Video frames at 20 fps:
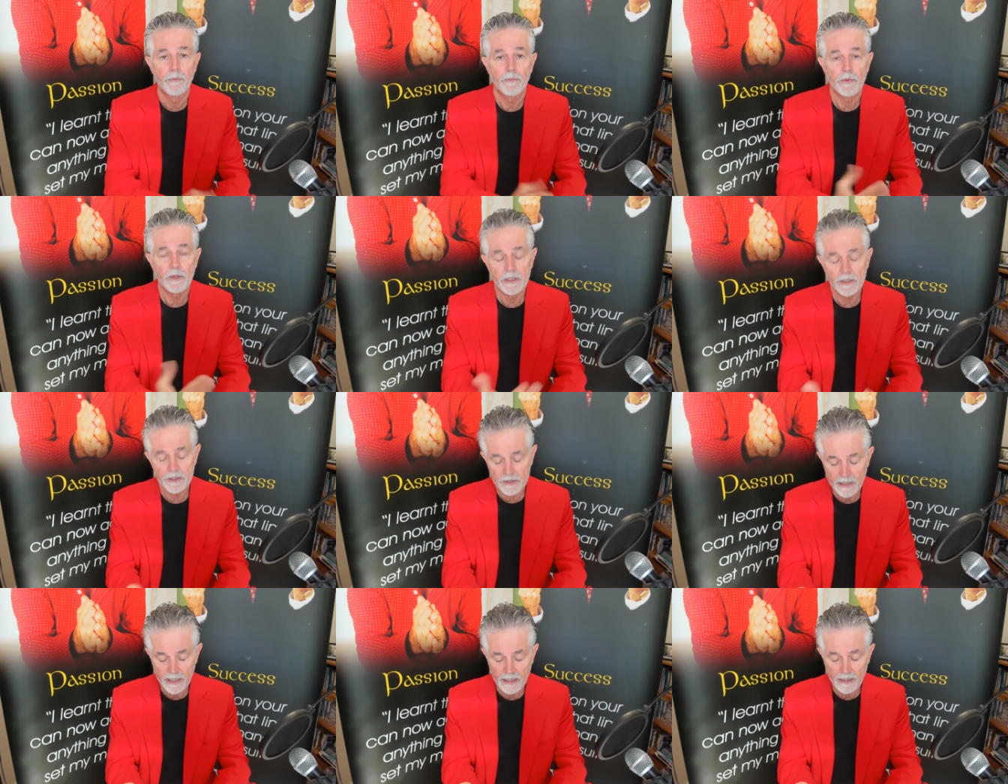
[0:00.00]
And
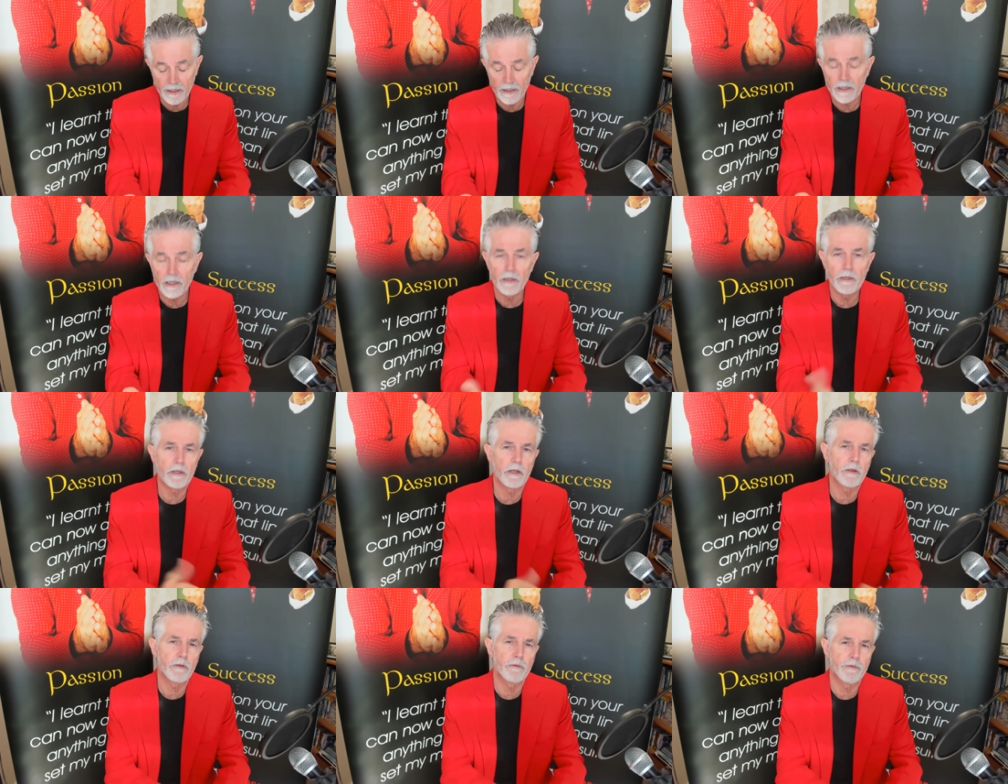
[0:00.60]
he's standing there,
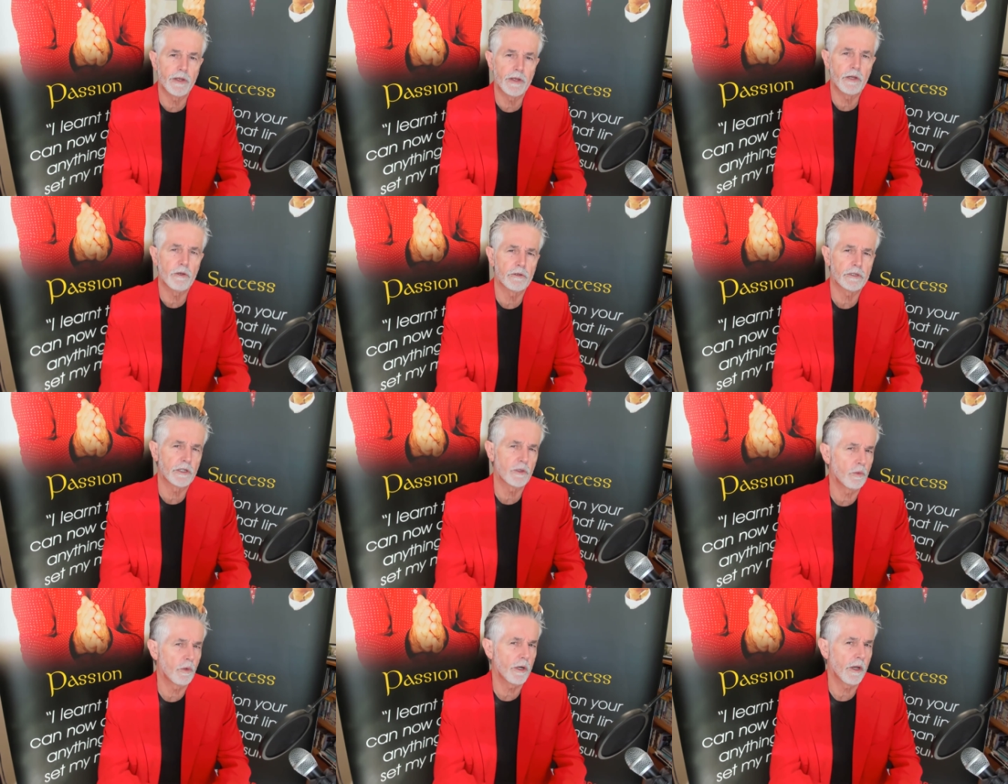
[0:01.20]
and the vendor
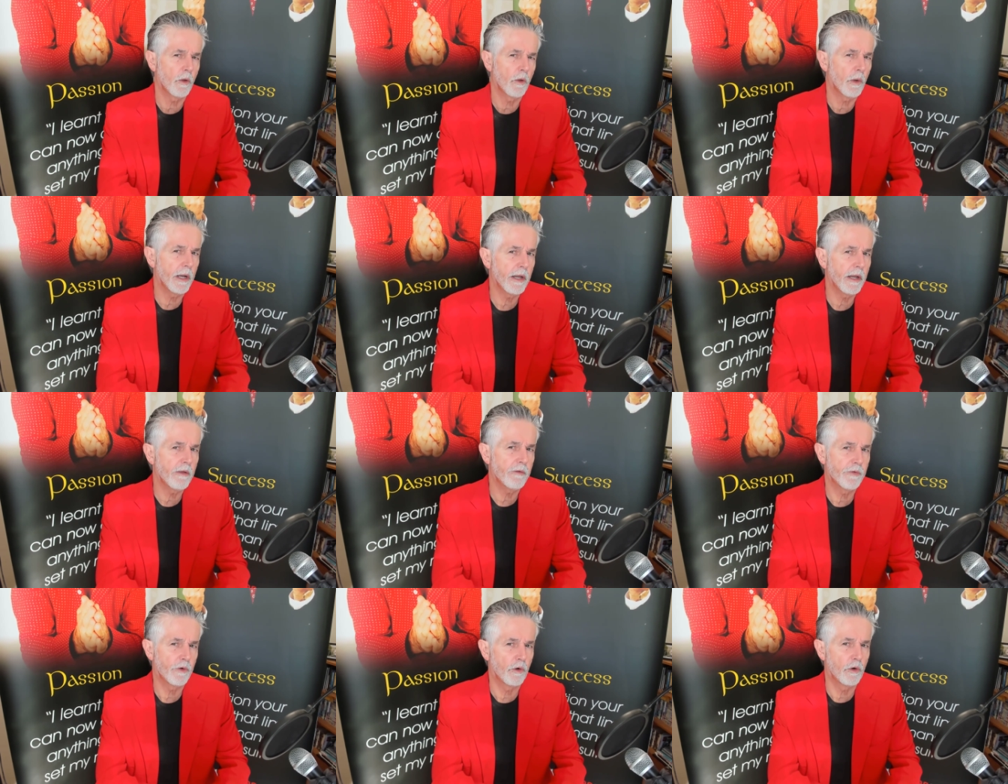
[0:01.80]
says, "What are you
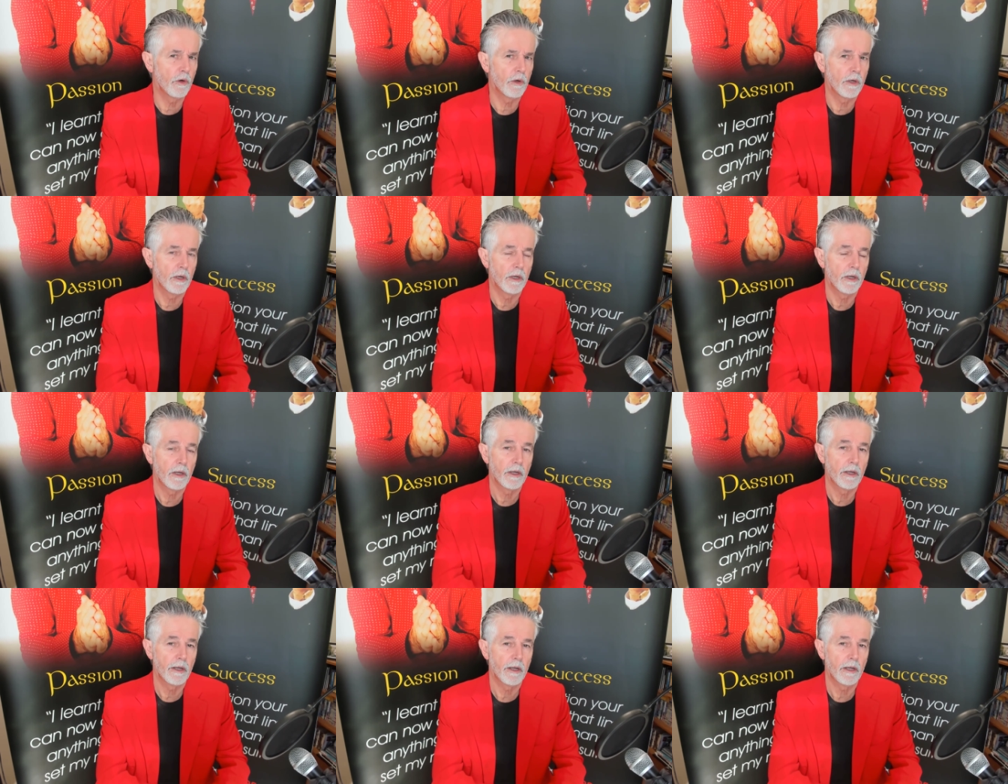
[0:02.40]
waiting for?"
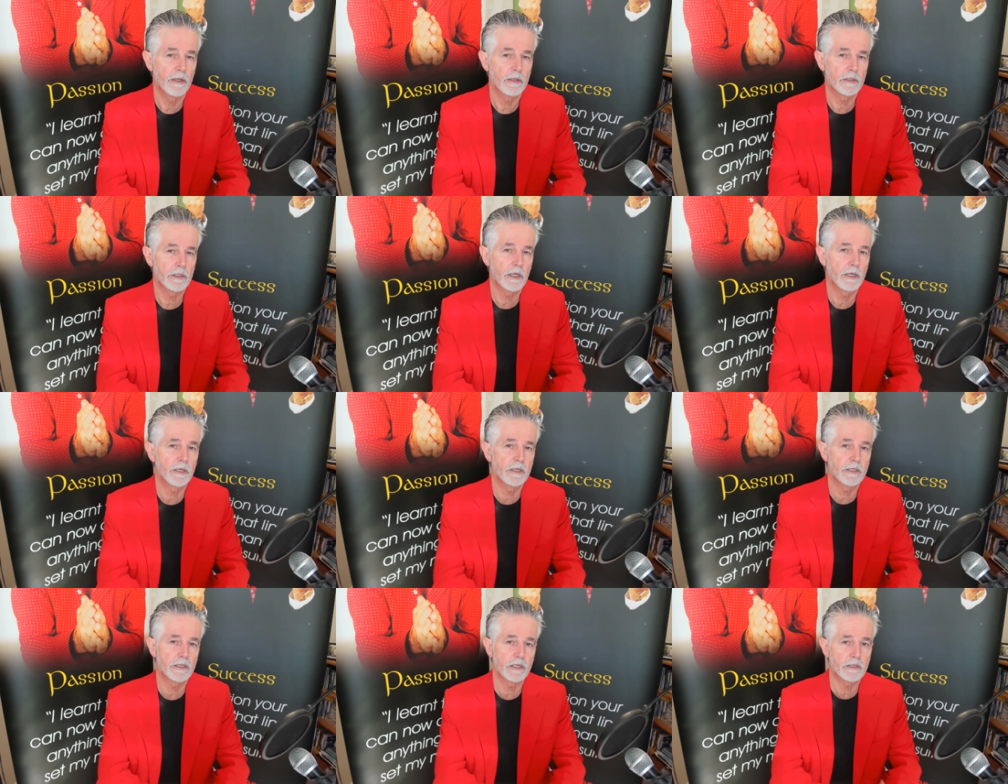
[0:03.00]
And
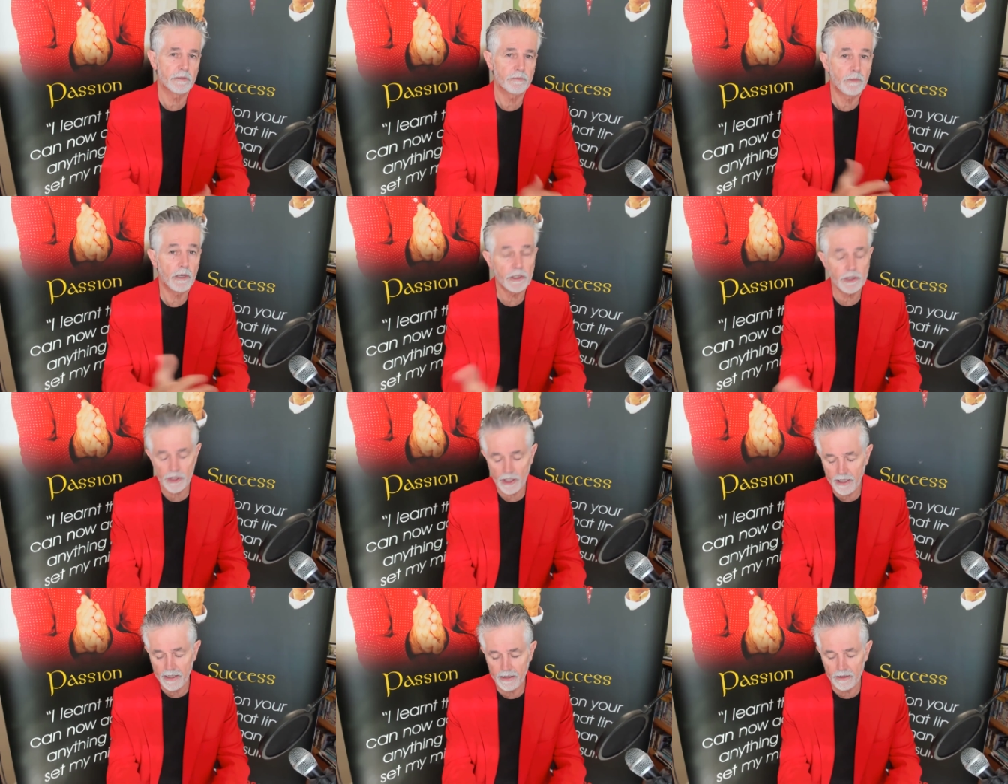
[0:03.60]
Tony says, "My
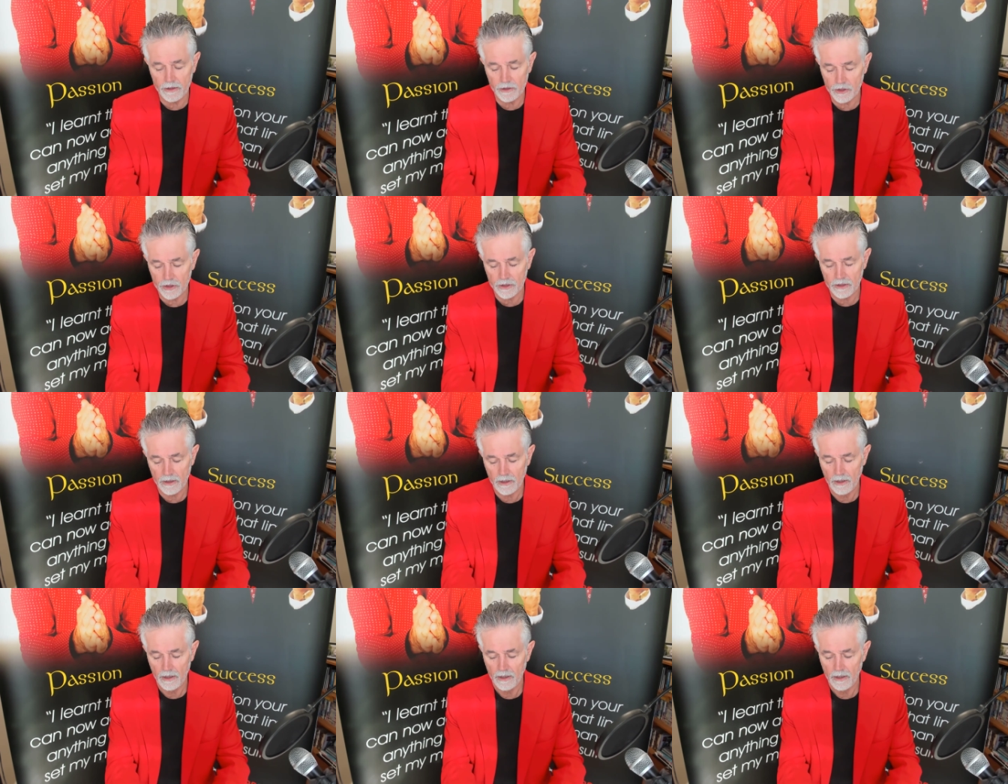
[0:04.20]
change."